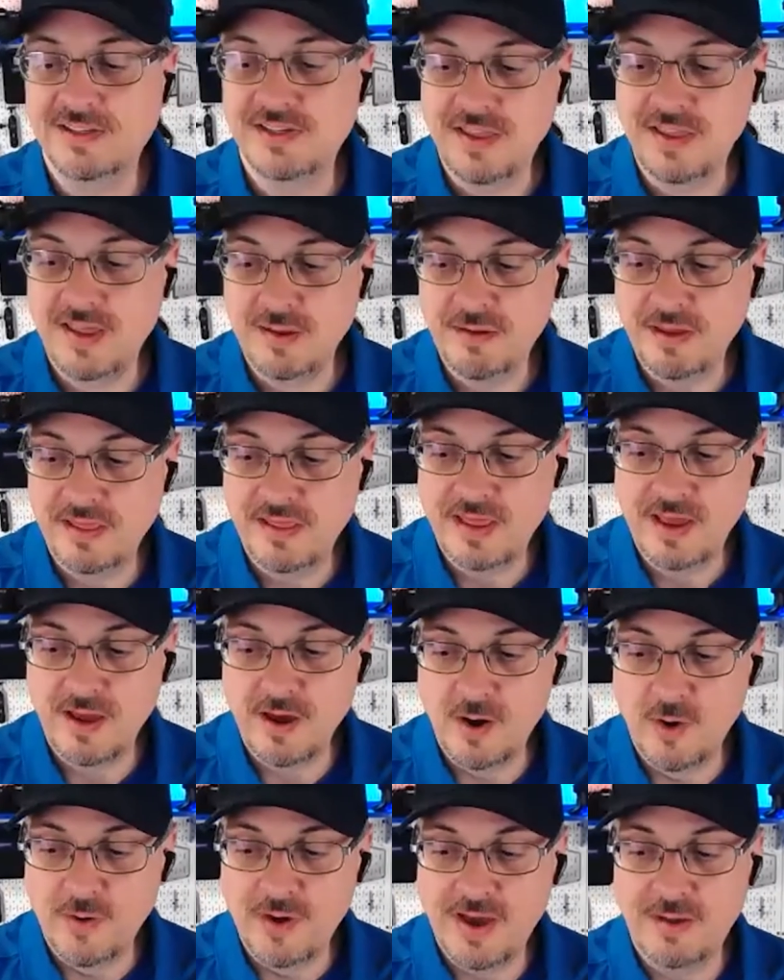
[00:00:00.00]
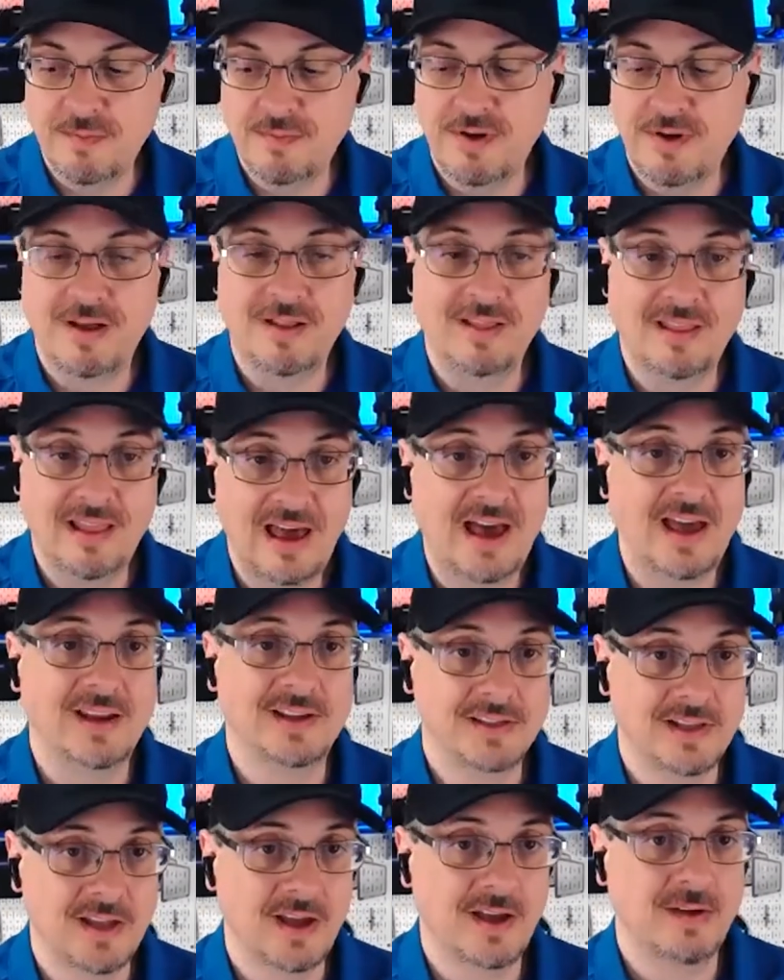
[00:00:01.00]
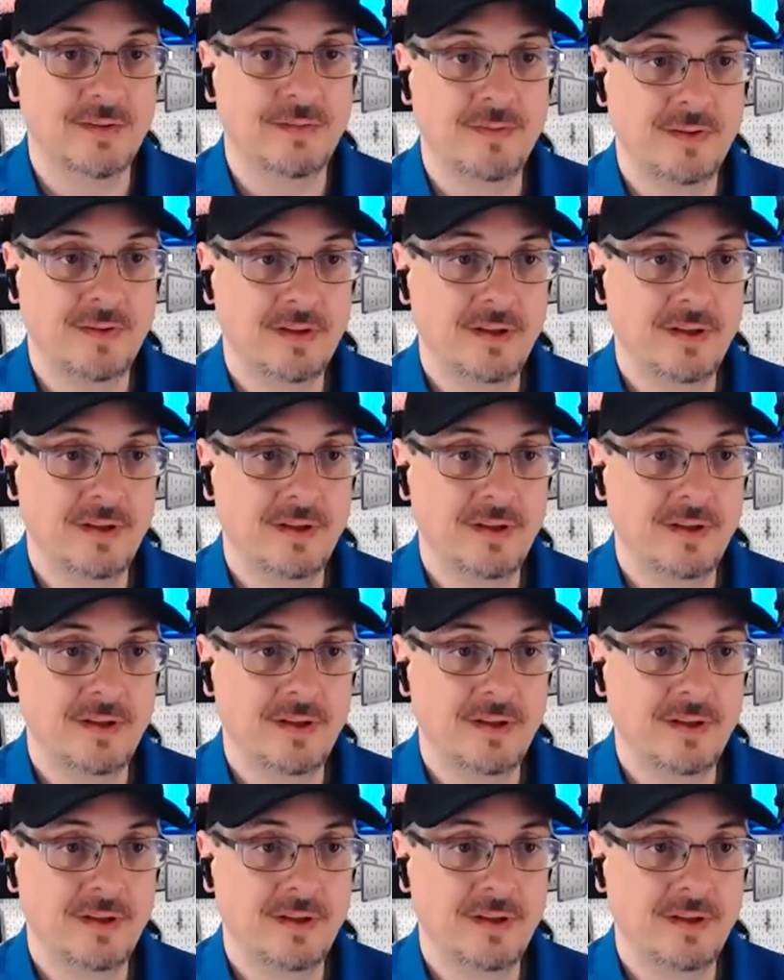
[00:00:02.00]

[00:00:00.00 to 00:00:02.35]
and they they OEM a lot of stuff.